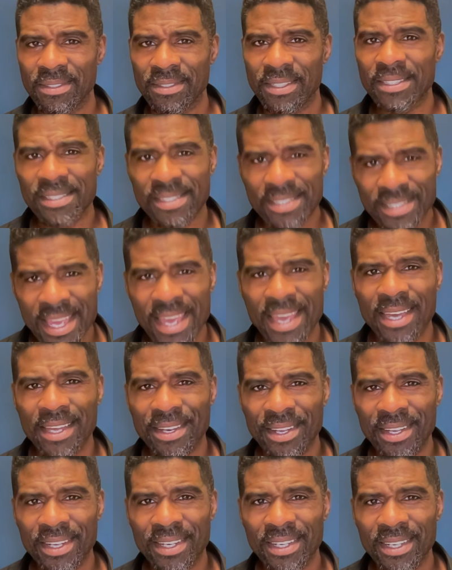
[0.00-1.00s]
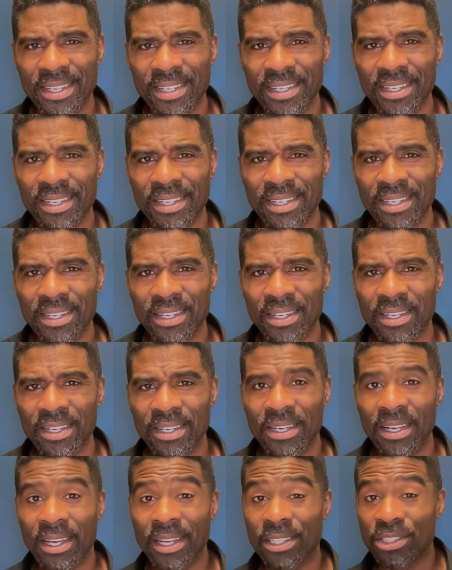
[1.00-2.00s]
Instead,
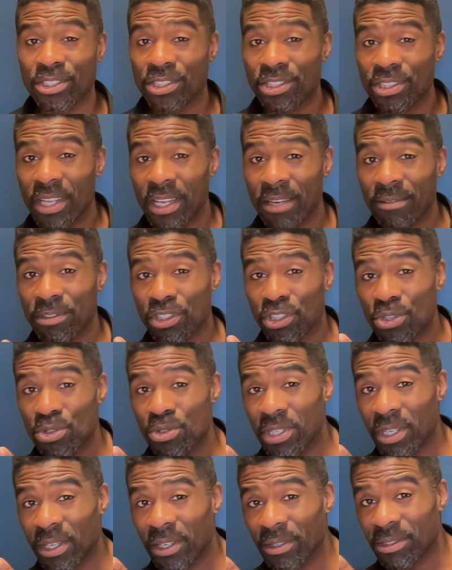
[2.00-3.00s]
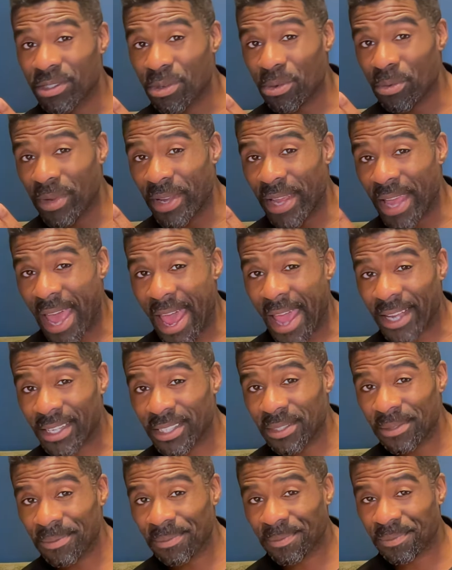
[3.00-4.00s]
instead of choosing to
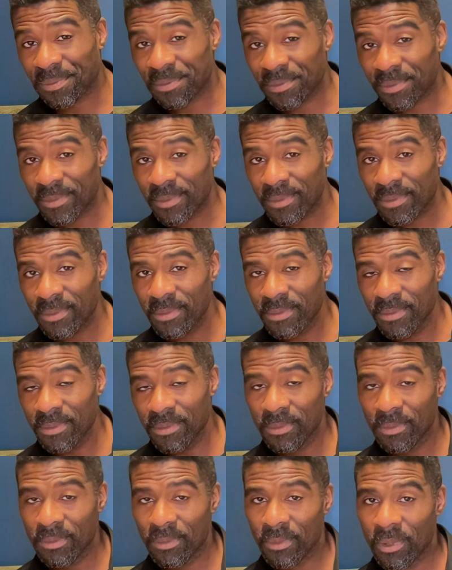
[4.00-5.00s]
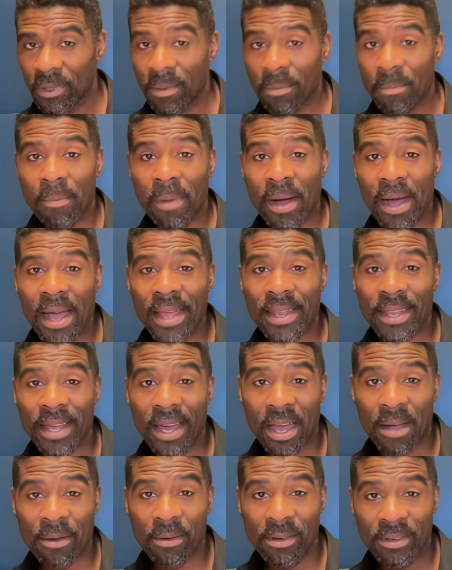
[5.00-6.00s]
react by
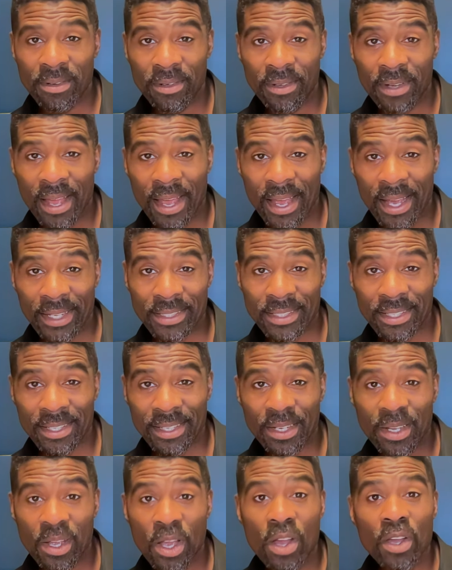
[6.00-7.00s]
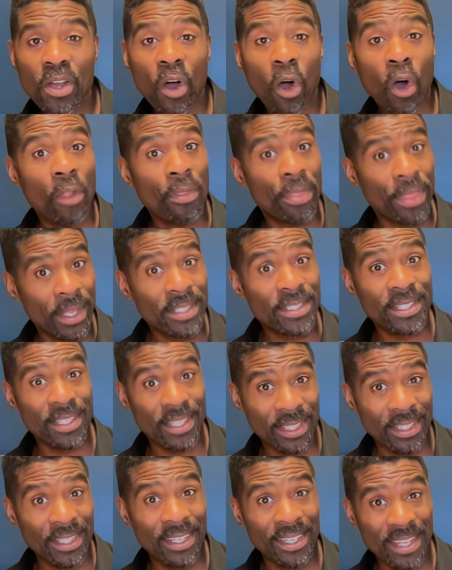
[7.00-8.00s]
not acting
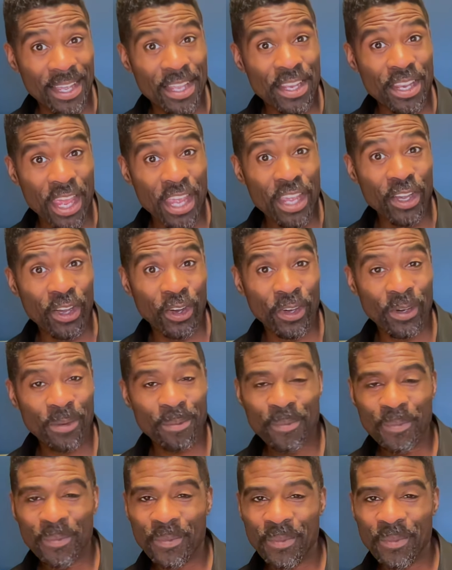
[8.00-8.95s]
authentically in anger,